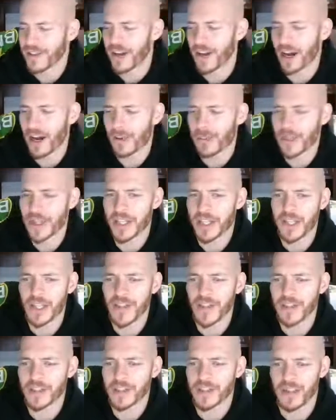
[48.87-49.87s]
And
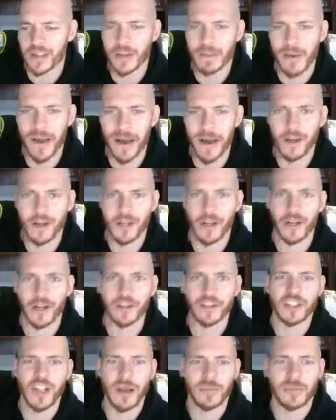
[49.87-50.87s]
they talk about the
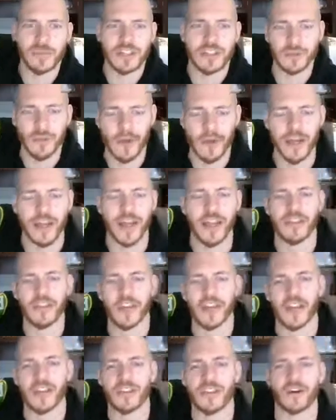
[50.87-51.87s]
Japanese work
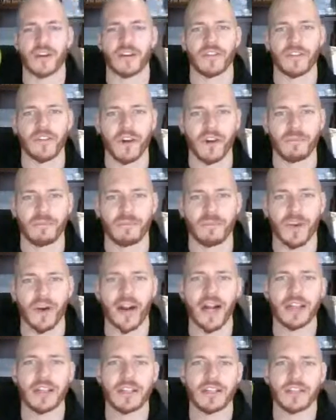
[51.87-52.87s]
ethic and their
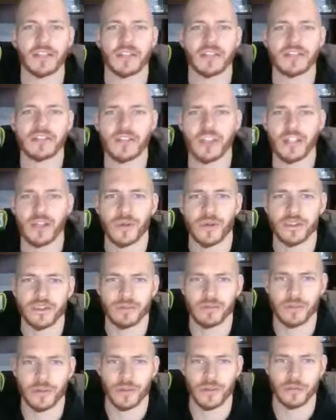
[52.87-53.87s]
idea of continuous
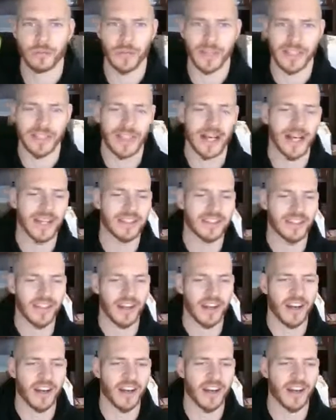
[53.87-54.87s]
improvement,
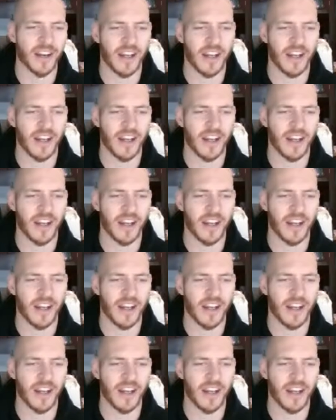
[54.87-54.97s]
Kaizen.